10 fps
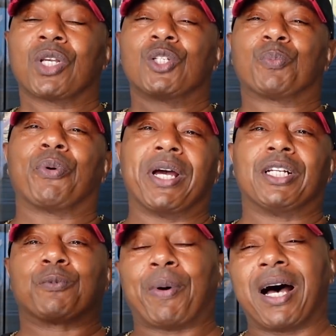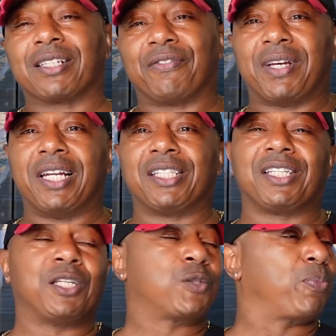Spread this positive
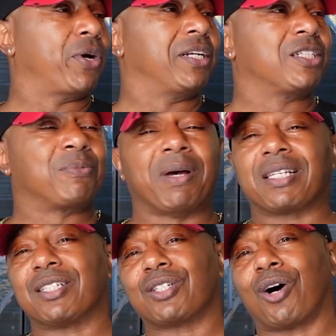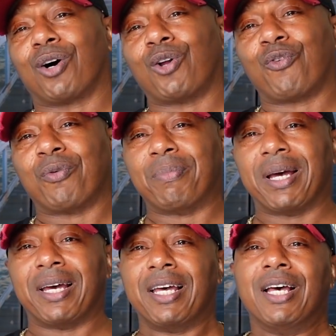energy and spread this message all over,
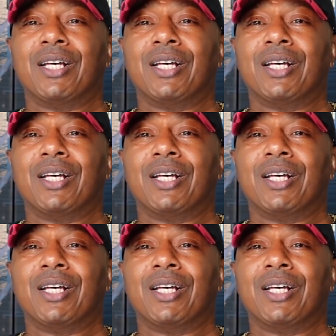man.